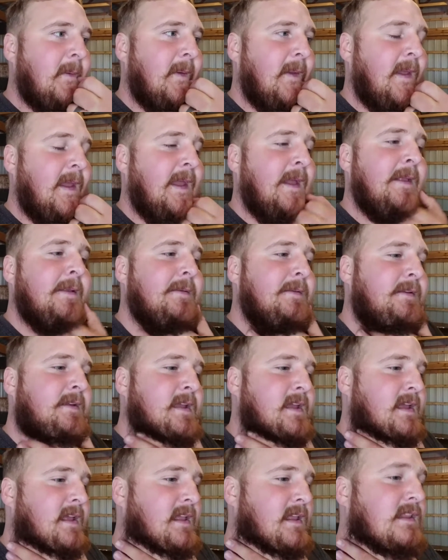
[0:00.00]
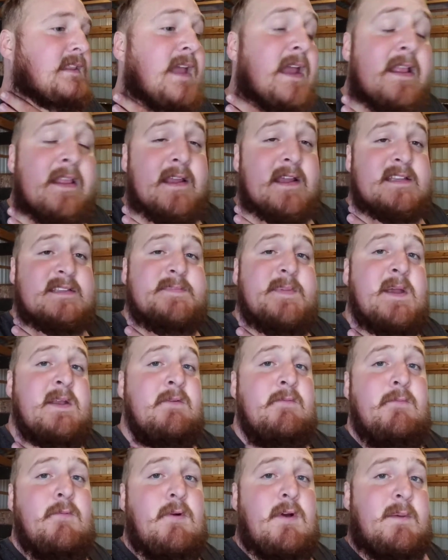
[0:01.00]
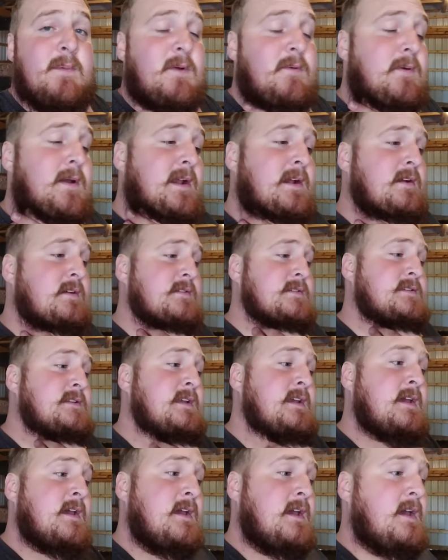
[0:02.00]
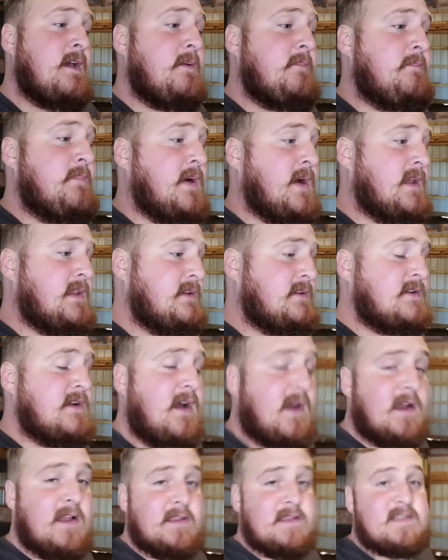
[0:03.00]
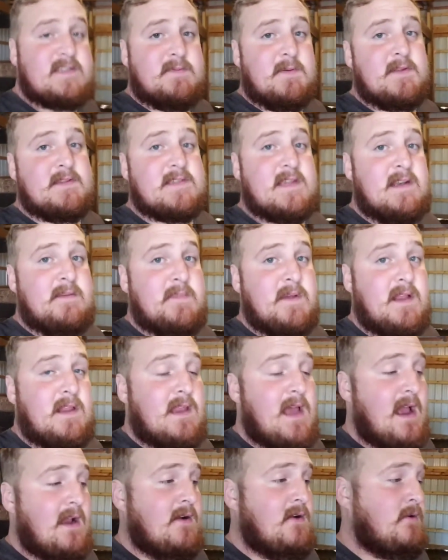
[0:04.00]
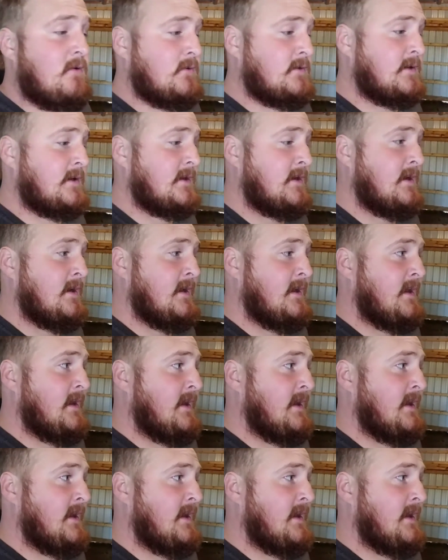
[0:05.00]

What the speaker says: and lately it's been warmer winters, but they're talking this one's going to be a lot colder.